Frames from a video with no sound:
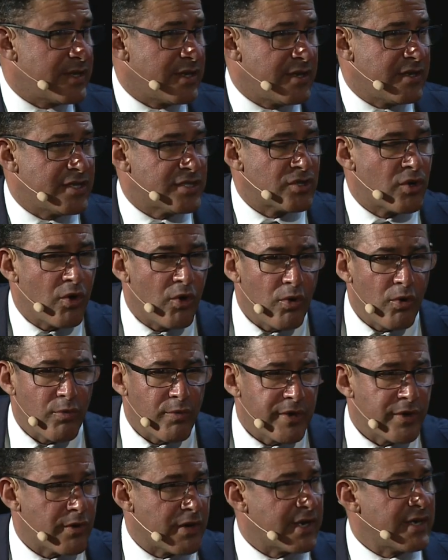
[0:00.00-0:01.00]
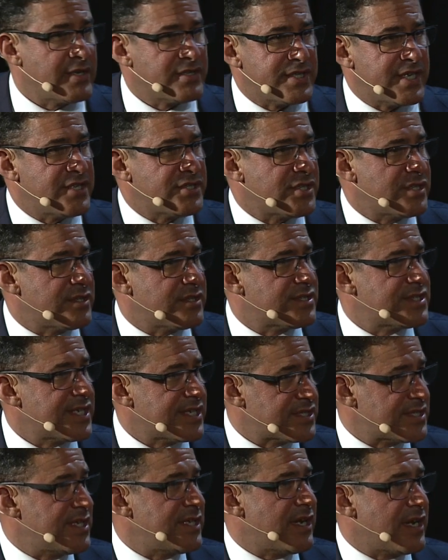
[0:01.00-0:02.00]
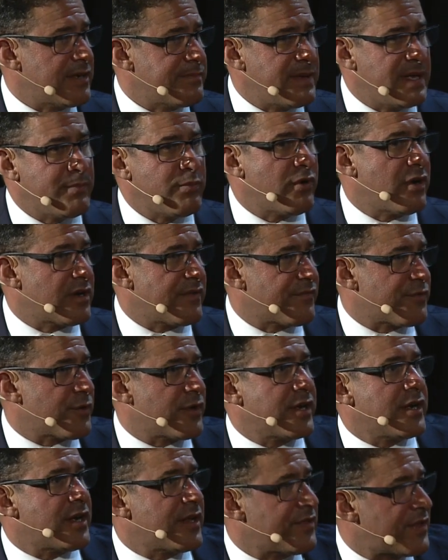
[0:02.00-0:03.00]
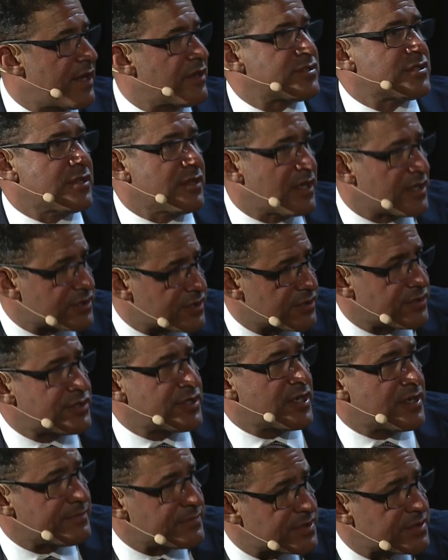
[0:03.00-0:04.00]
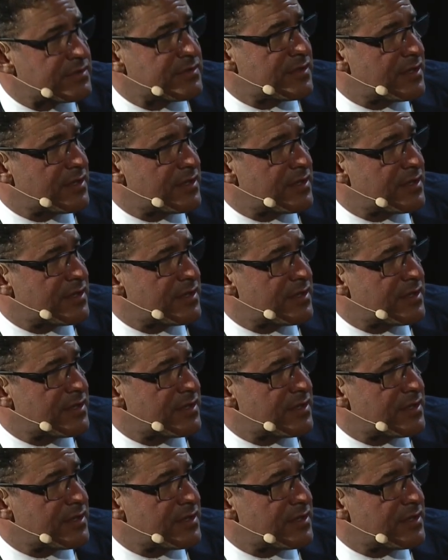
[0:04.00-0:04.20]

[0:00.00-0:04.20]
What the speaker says: In this whole reorganization, 69 people out of 39,000 lost their jobs.